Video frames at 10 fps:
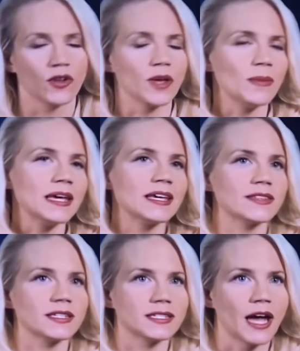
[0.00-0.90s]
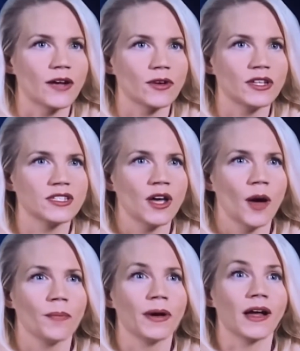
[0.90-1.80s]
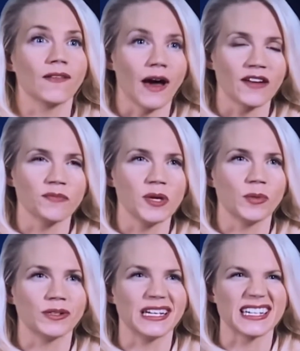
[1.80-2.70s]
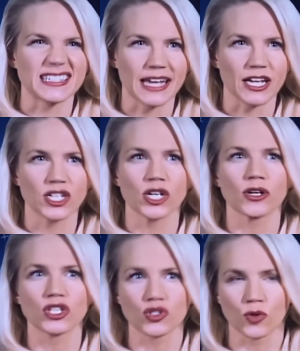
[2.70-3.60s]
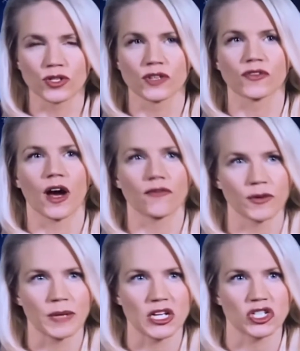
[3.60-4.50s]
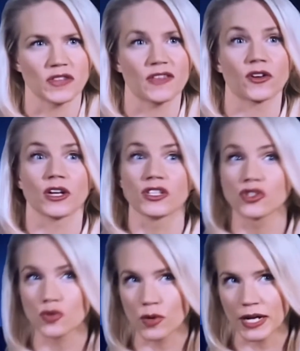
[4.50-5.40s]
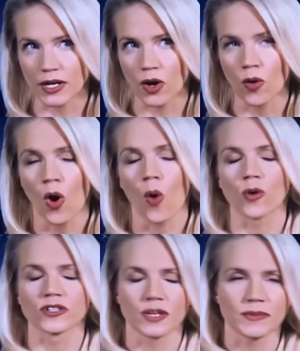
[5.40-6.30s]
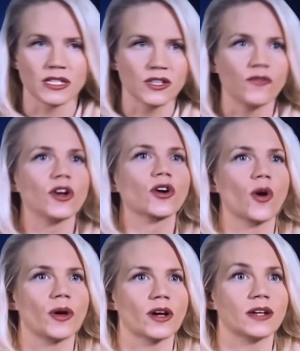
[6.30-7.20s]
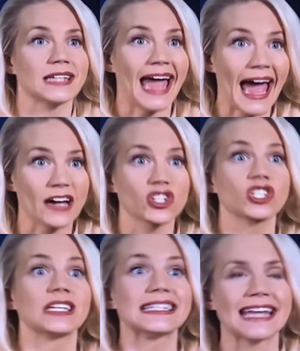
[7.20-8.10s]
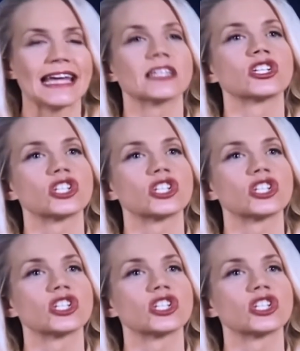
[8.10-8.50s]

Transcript: You know, they may get the sirens, but a lot of people need a secondary source of confirmation that there is a tornado or something severe going on to actually take